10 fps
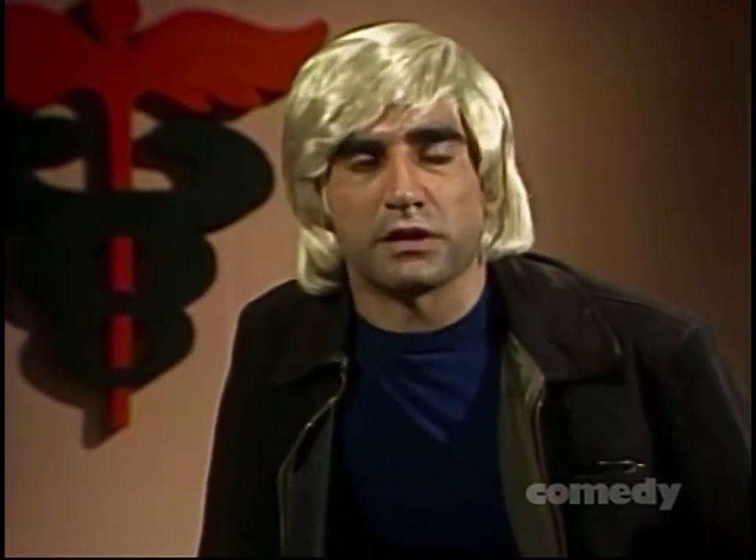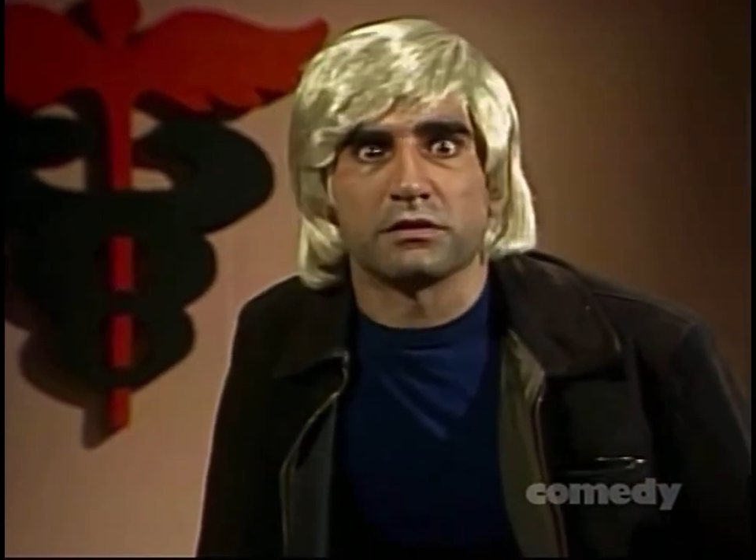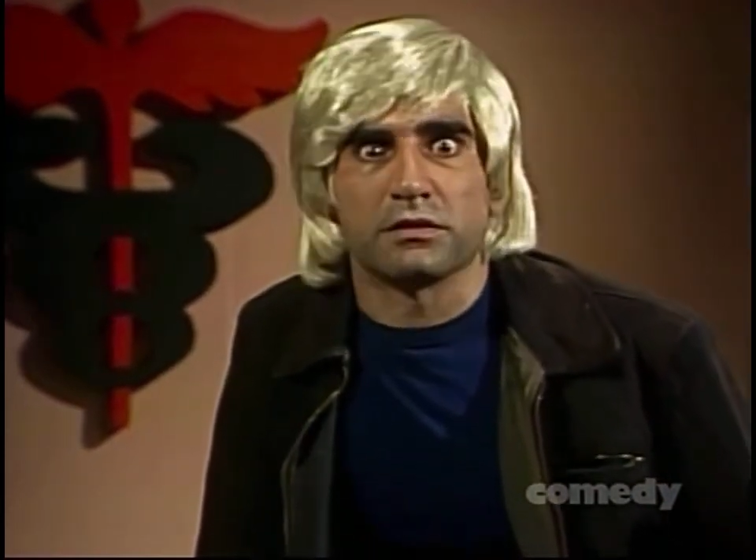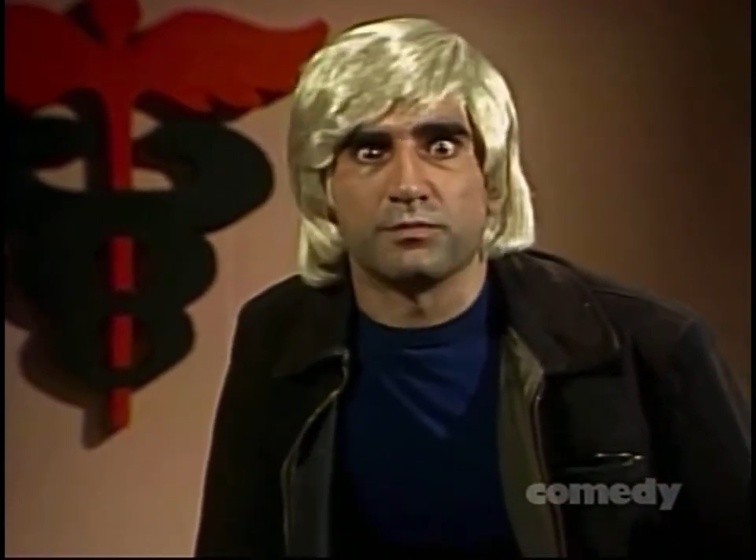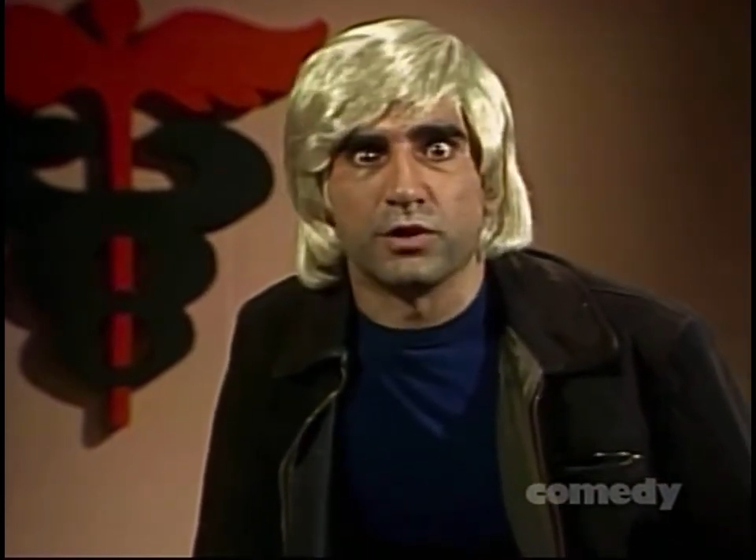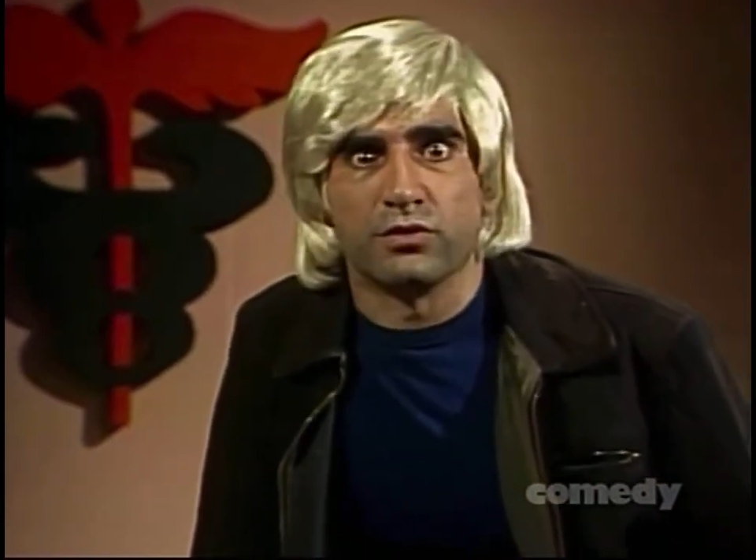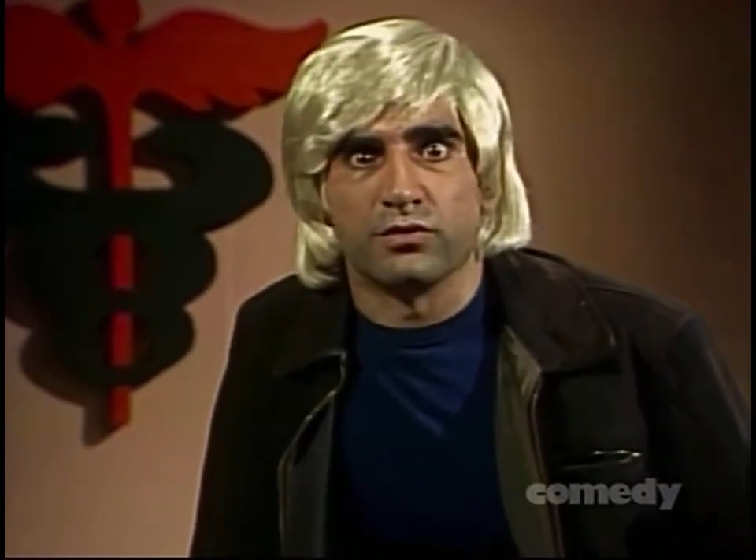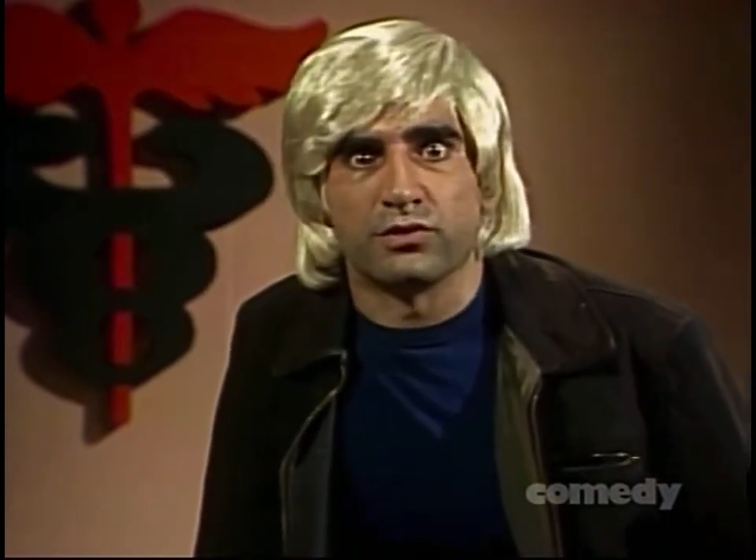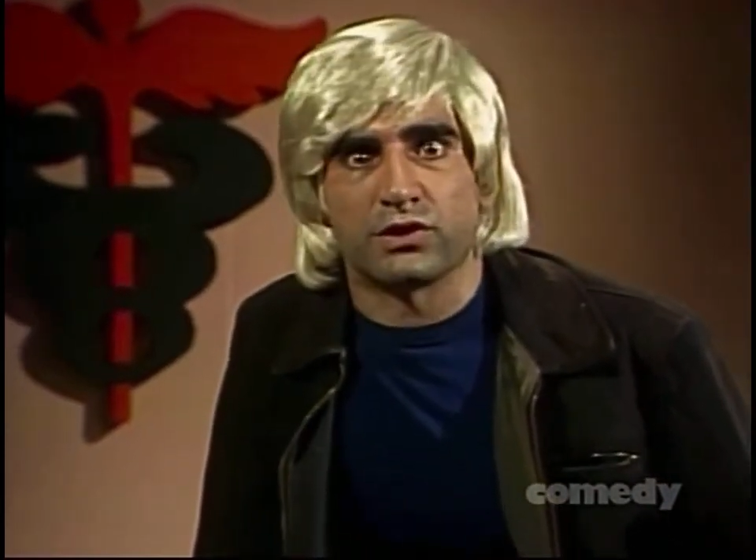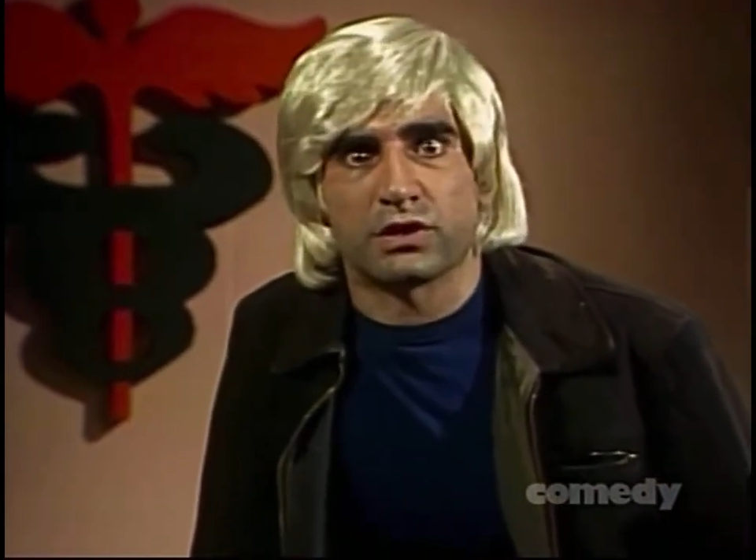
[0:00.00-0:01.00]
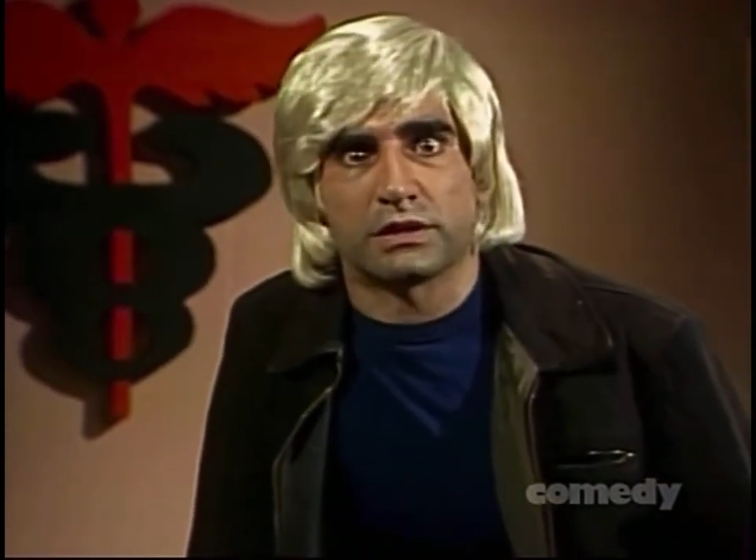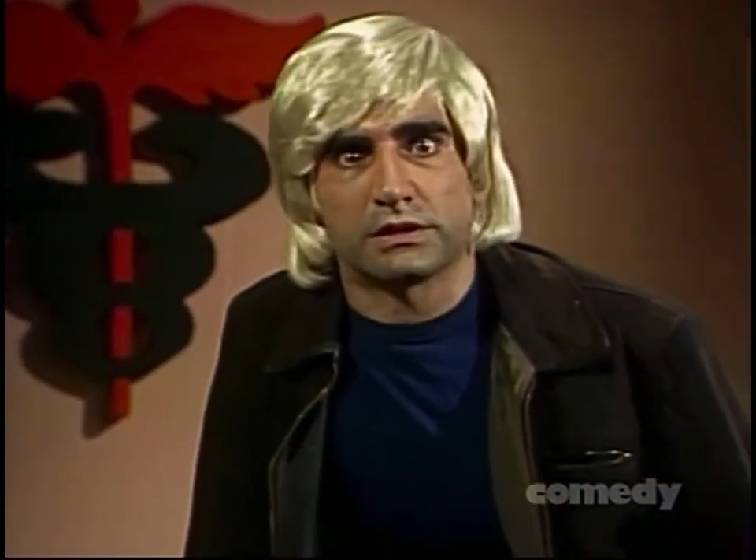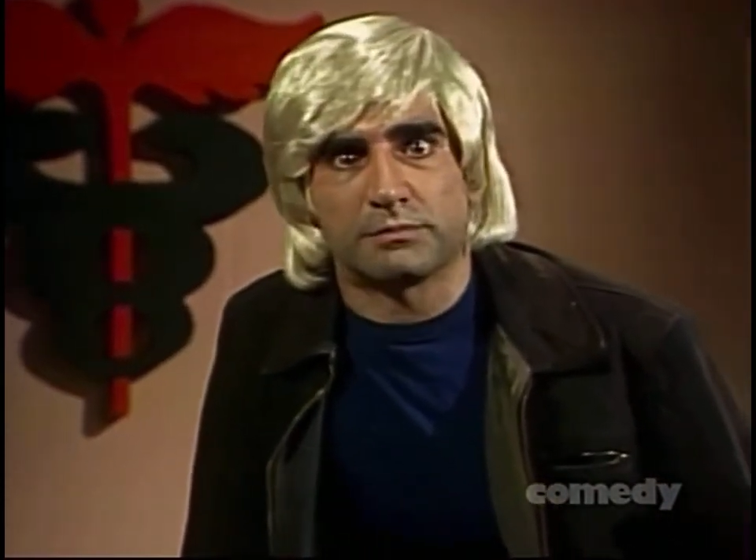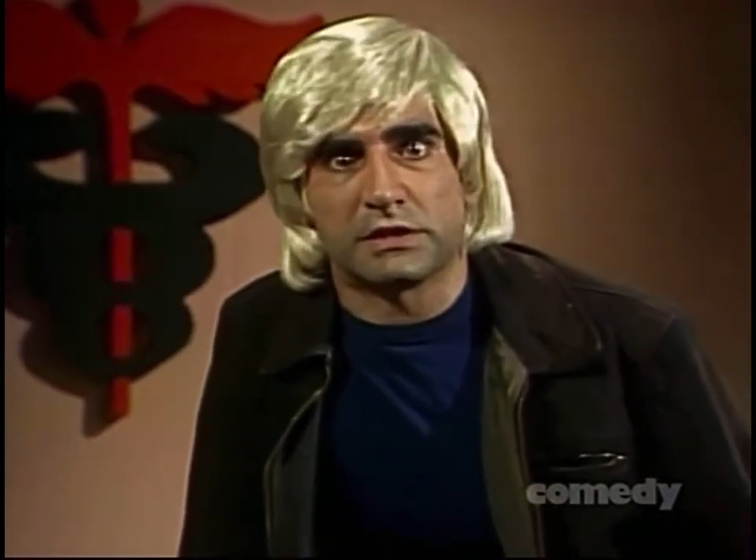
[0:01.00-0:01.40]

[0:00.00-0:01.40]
and the booze